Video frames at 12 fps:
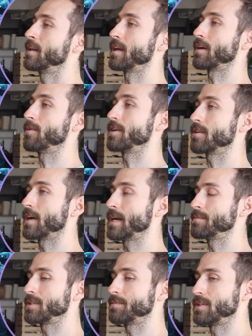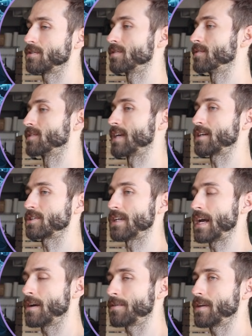Like when your MCP server is
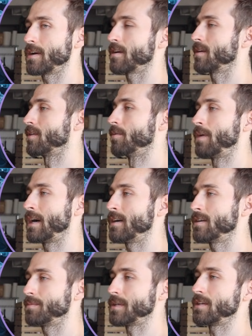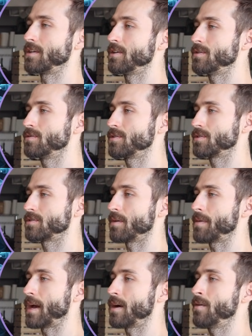actually out there in the wild being used
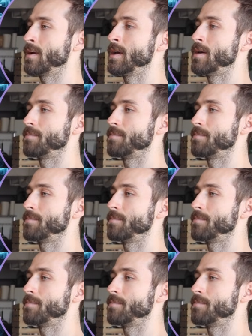somehow,